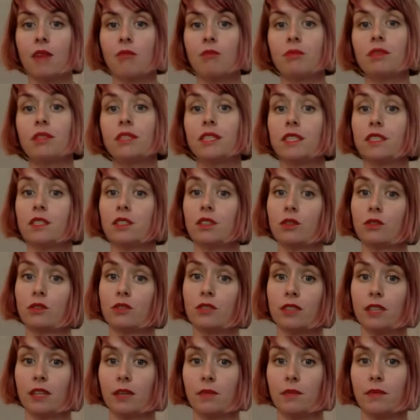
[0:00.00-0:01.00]
Please don't
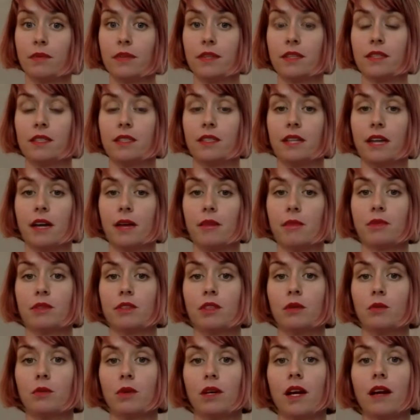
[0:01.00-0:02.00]
skip this step.
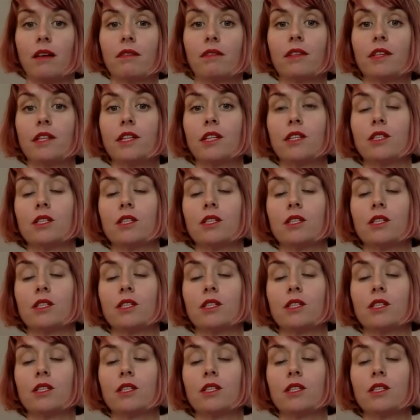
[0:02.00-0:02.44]
So whenever you're